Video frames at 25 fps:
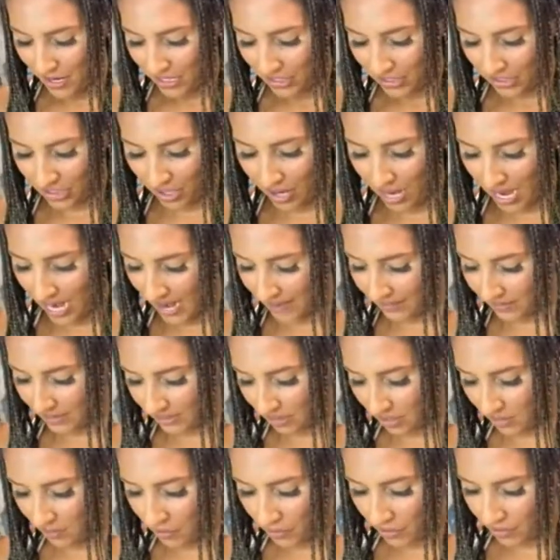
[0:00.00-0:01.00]
So I have this
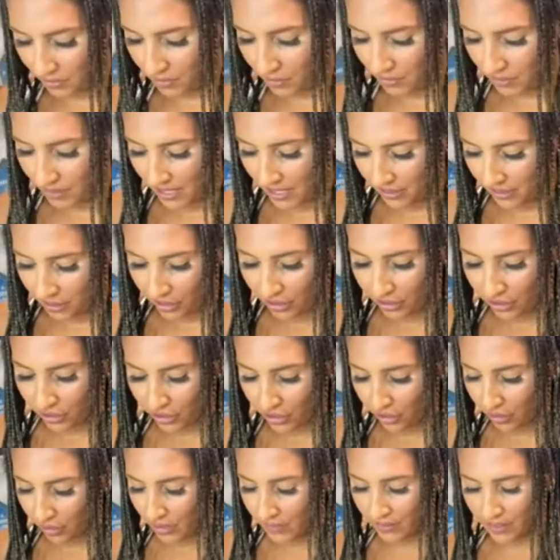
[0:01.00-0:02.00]
little portable blender.
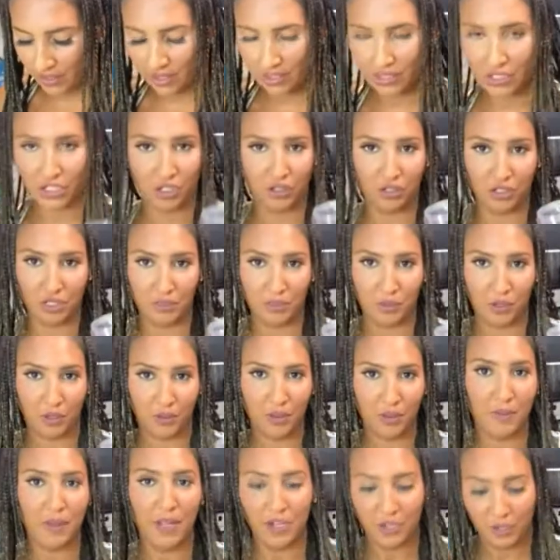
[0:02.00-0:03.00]
You don't even need to use a
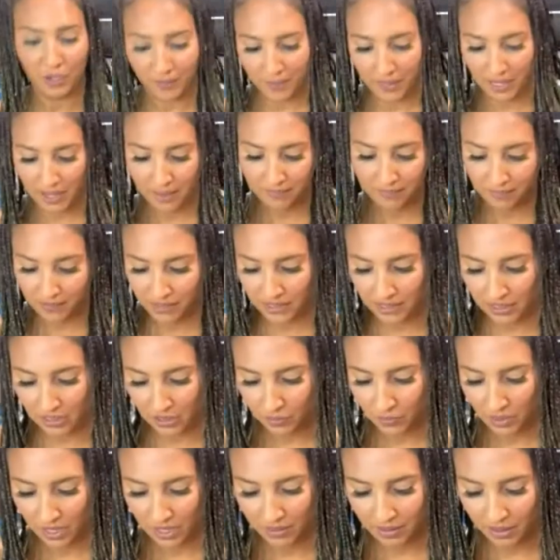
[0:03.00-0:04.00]
portable blender, but this
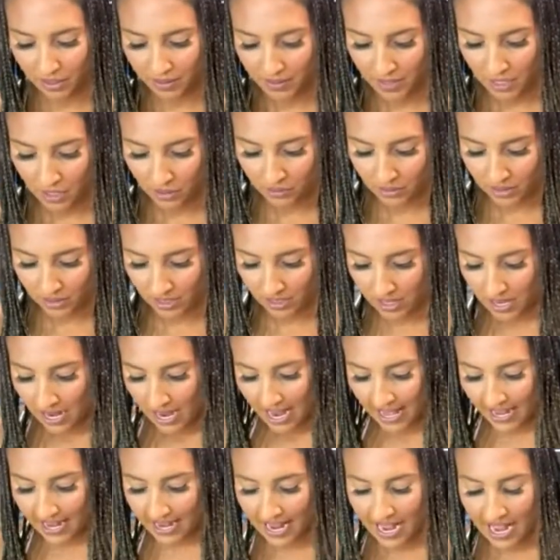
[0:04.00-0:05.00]
is what I'm going to be using.
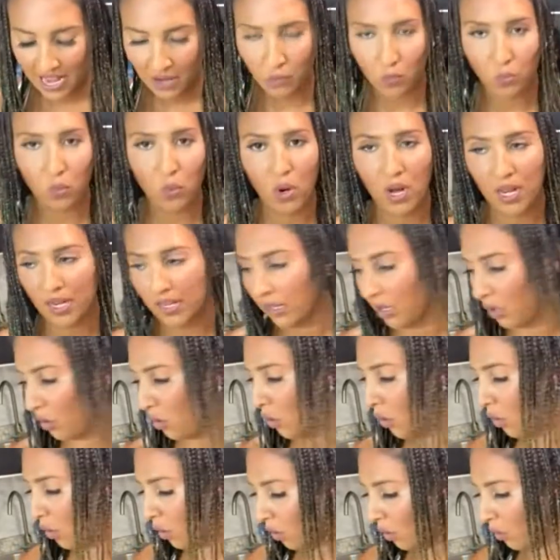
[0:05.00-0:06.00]
And I add 1
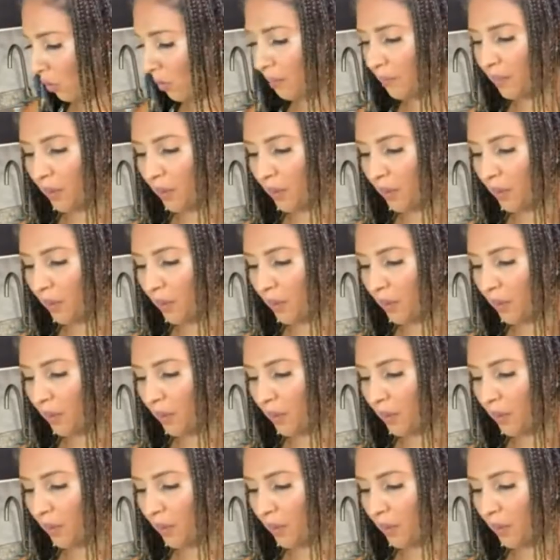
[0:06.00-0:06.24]
whole